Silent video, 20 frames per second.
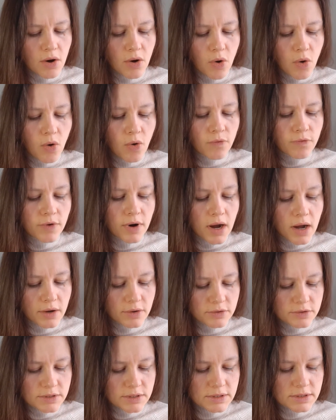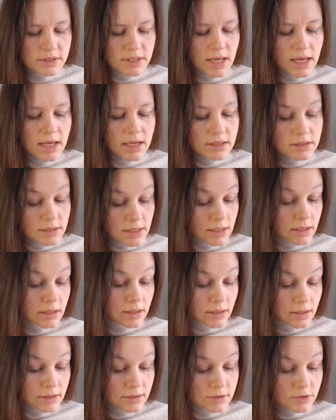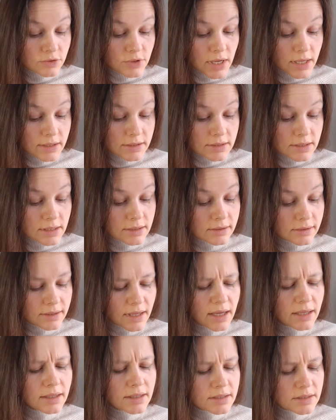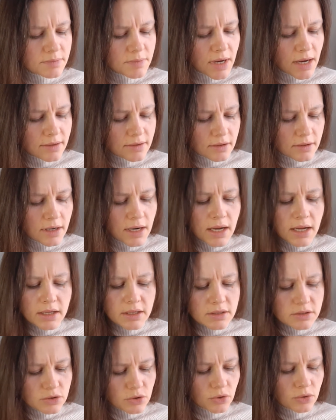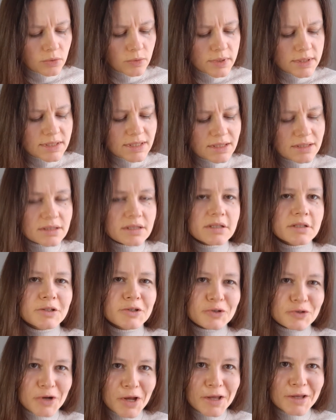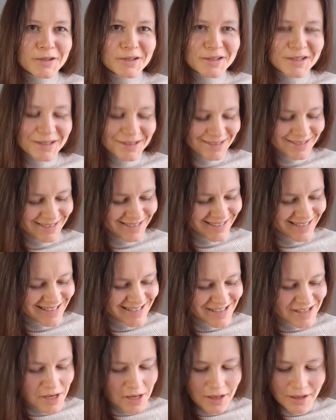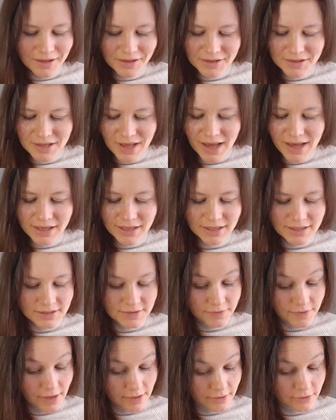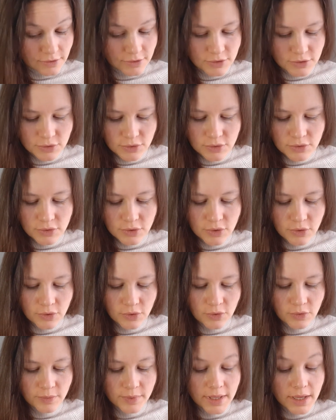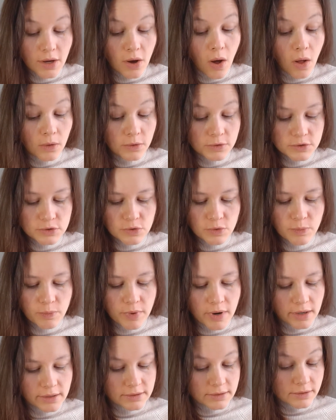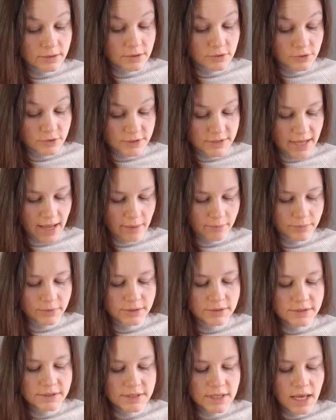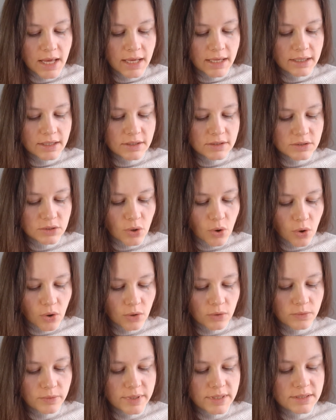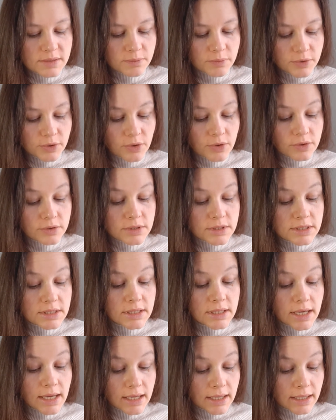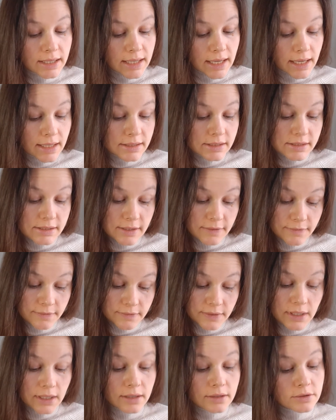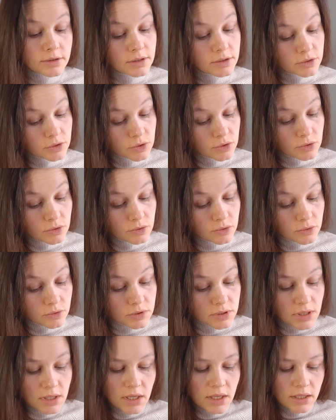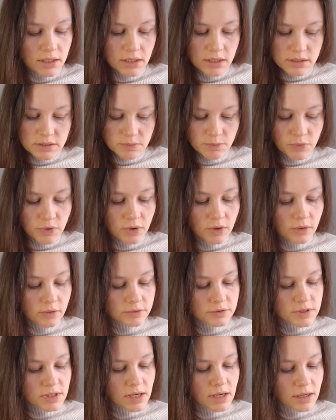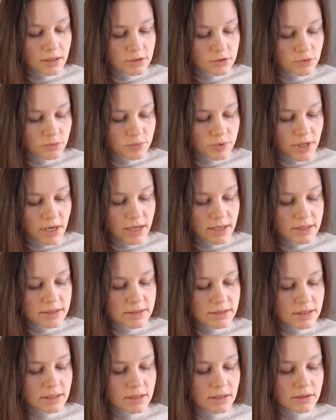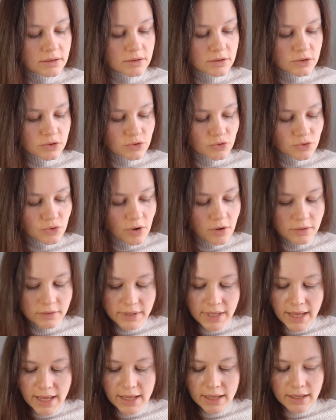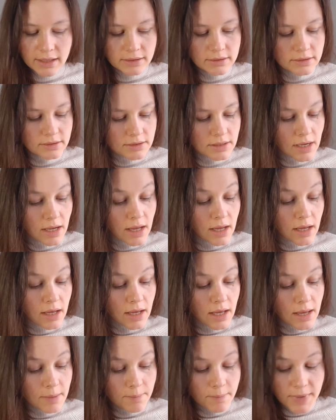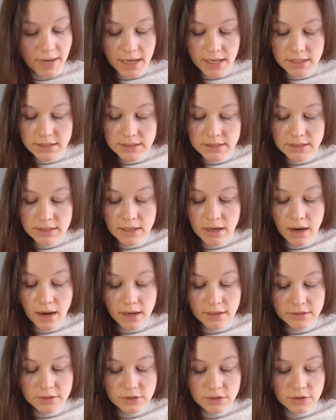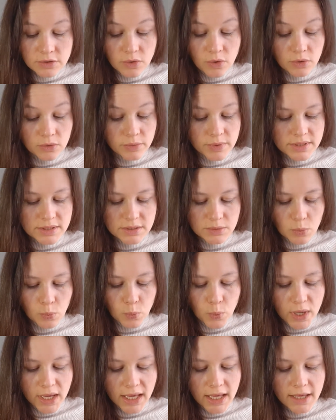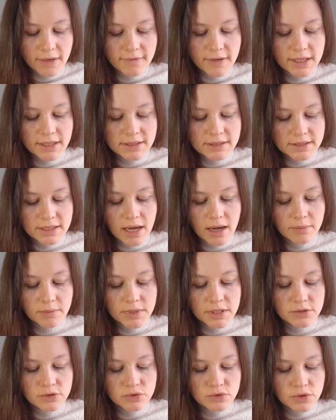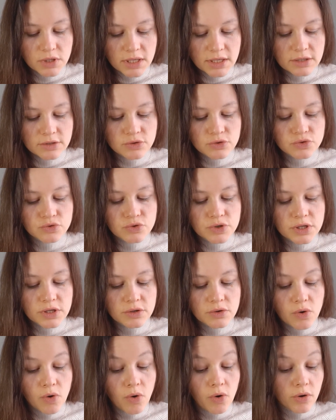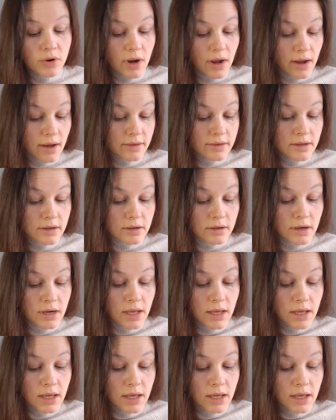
of houses, taking his rest, and like his mother, he is always in distress like his father, too, whom he also partly resembles, he is always plotting against the fair and good. He is bold, enterprising, strong, and a mighty hunter, always waving some in intrigue or other,